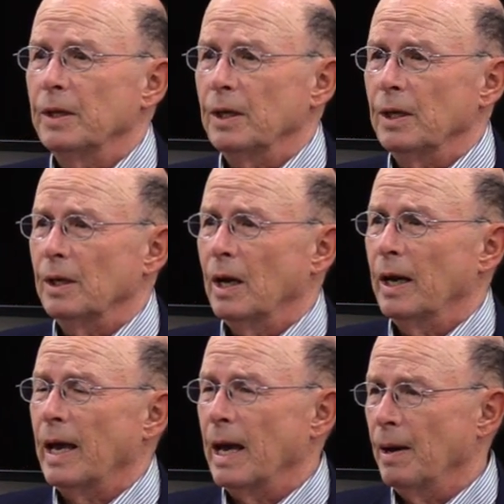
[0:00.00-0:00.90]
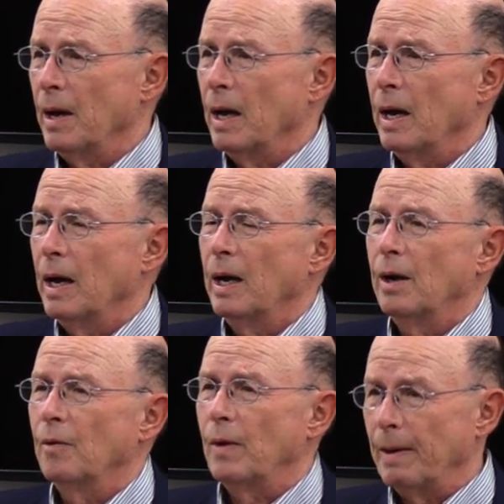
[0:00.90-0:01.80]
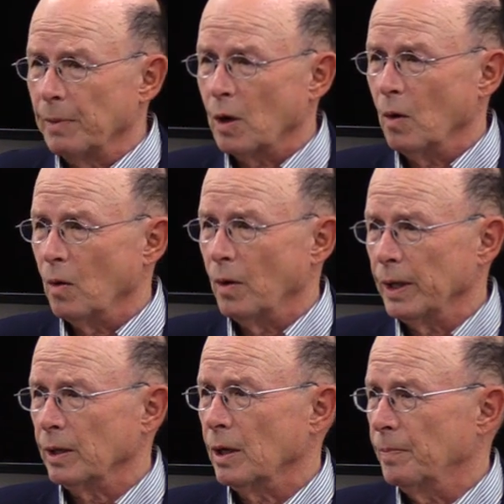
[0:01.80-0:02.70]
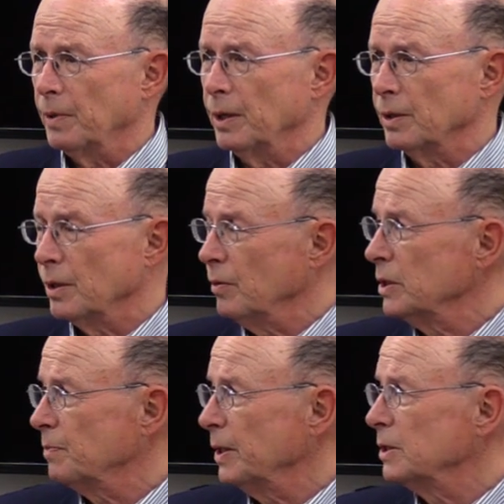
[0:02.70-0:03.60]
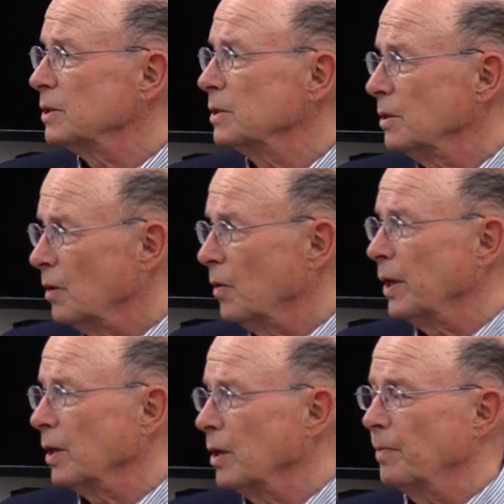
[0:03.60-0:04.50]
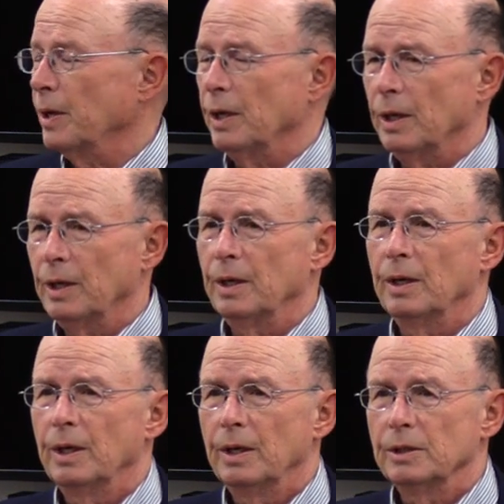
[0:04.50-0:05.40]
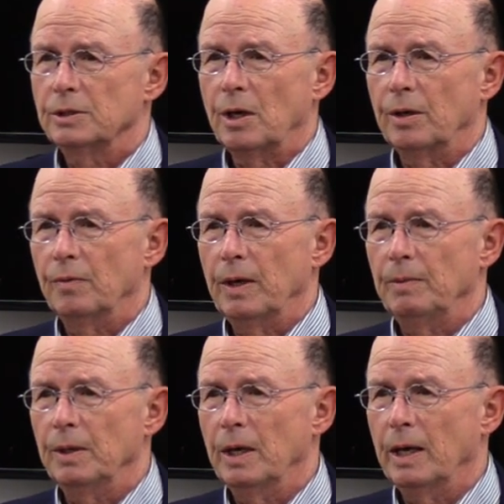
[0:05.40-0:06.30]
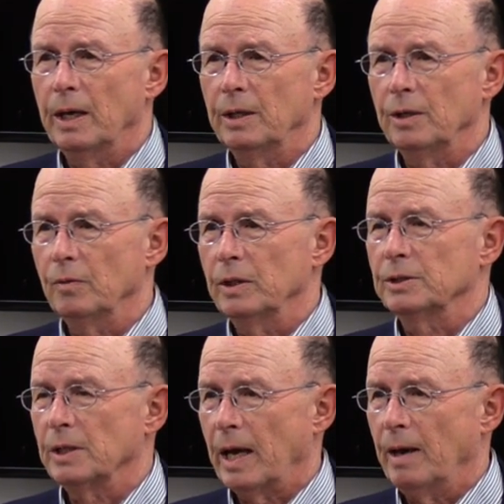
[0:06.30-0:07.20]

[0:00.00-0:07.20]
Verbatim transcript: the uh, uh, Aramco oil company, the U.S.-based oil company in Saudi Arabia, and the U.S.